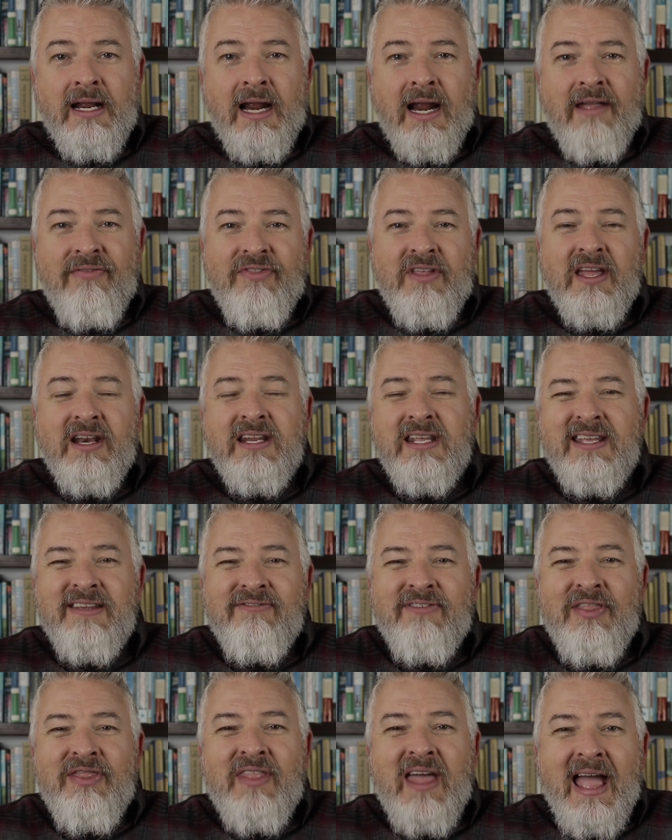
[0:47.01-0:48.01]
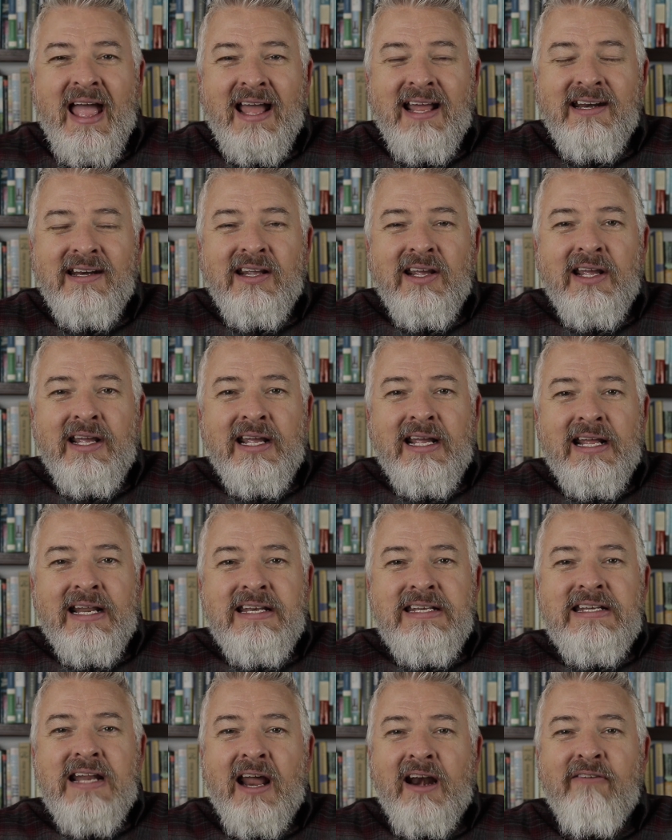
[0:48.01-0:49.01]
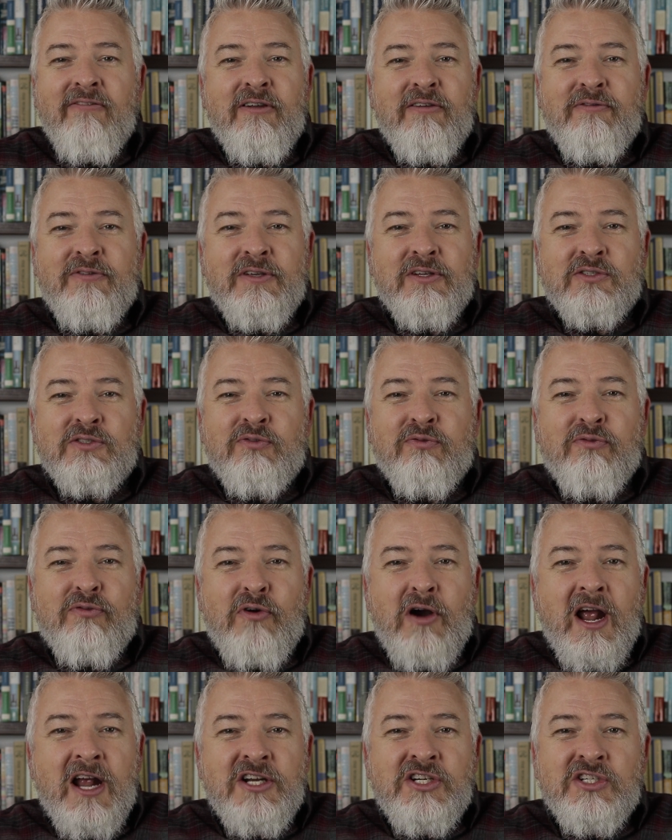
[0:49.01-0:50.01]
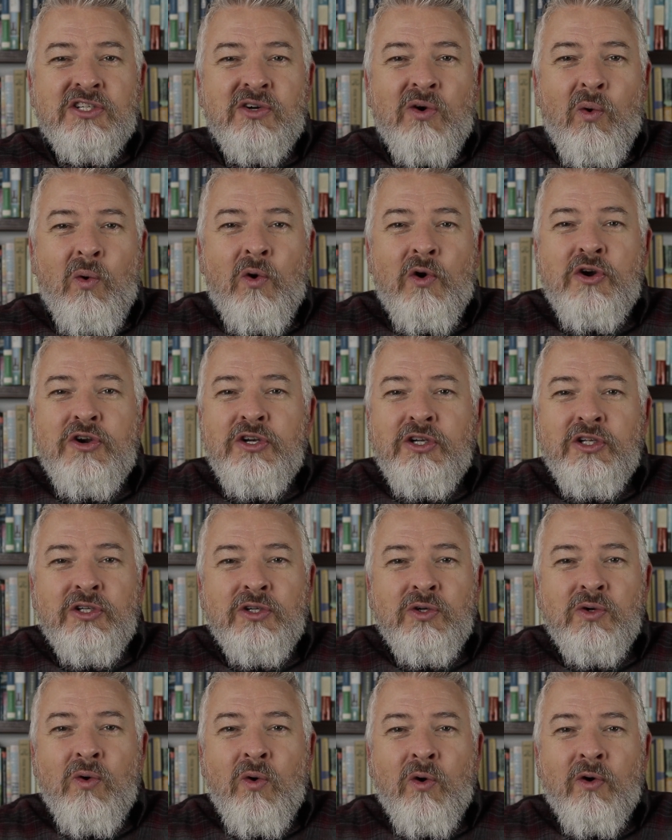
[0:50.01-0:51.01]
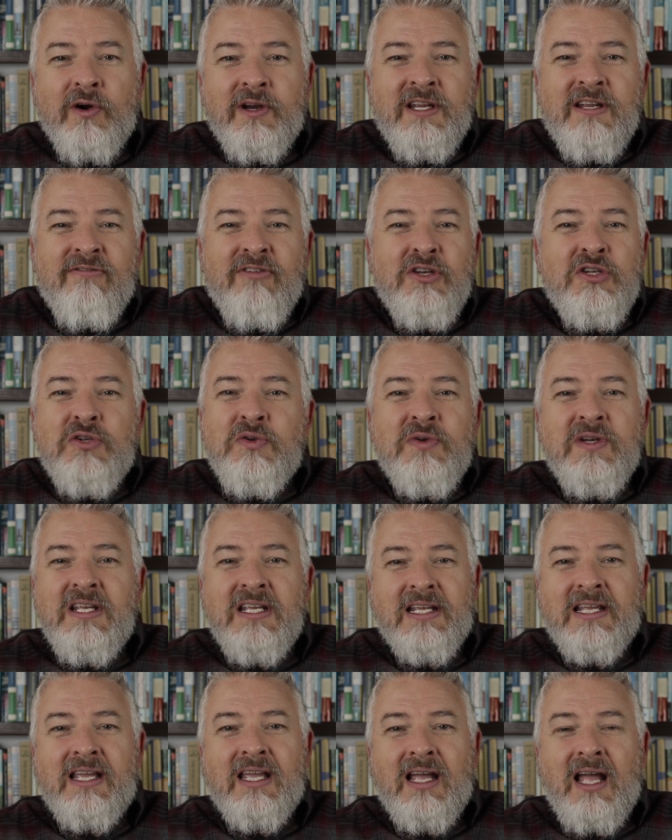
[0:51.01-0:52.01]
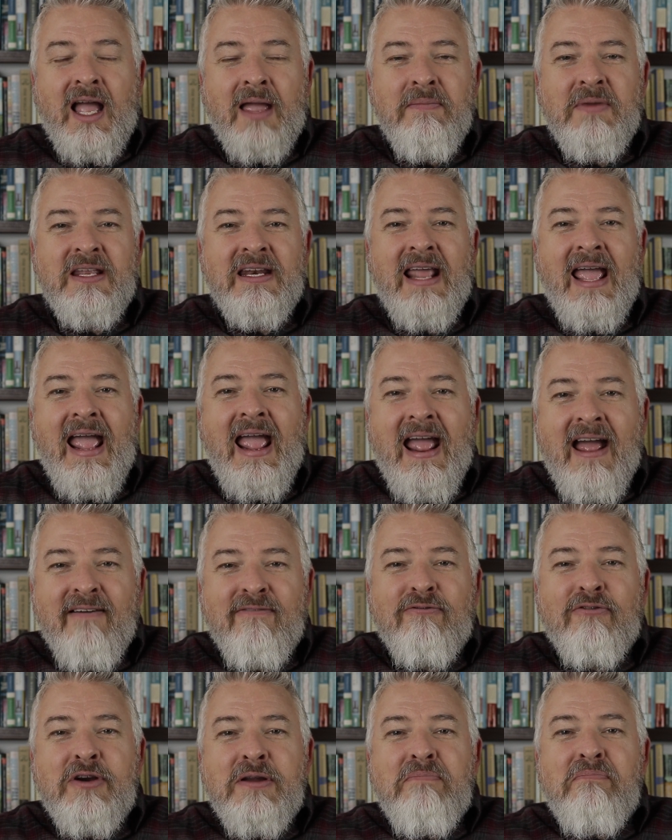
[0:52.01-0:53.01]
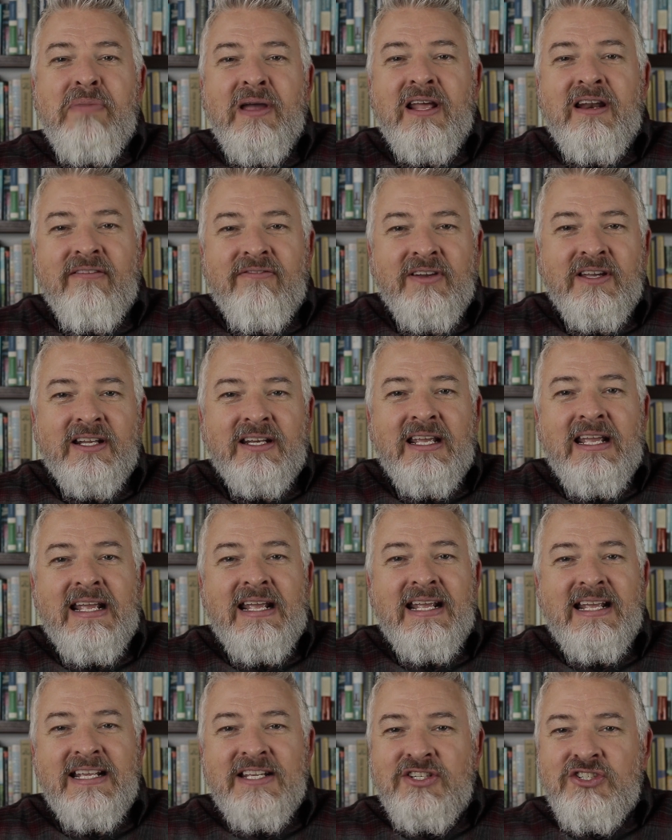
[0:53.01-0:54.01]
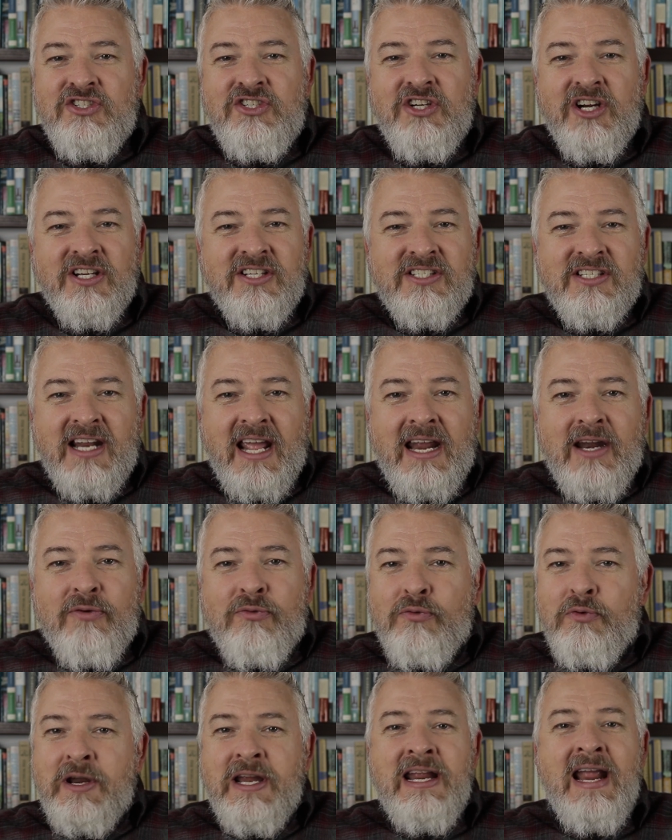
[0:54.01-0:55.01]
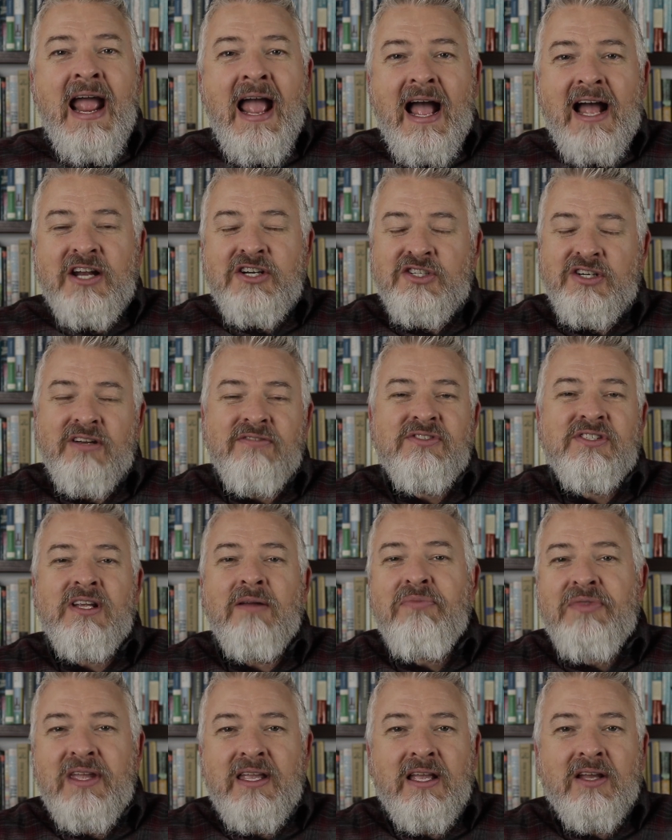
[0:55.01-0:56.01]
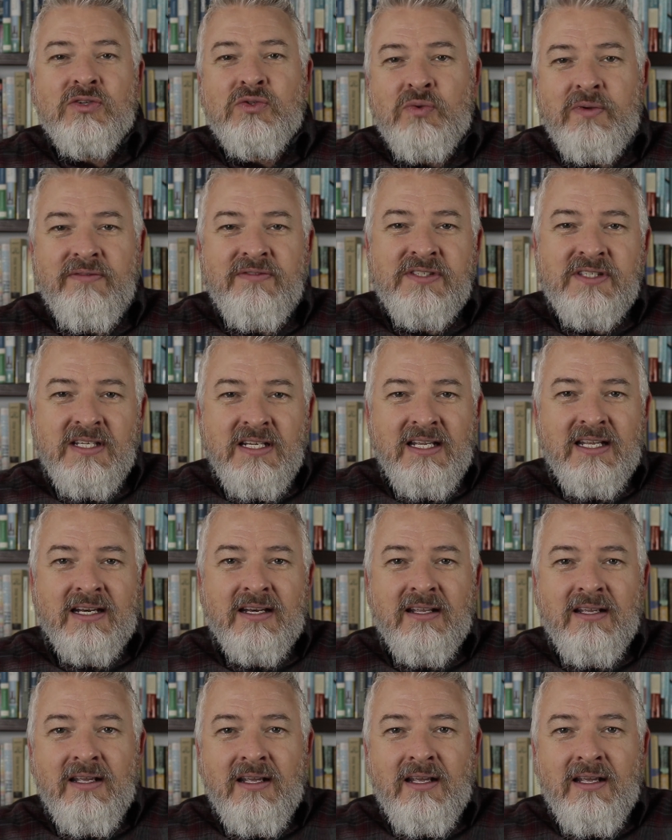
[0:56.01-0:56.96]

And then even that, none of it feels fresh or new or even unique. I mean, every bit of it is just a rehash of something else we've seen.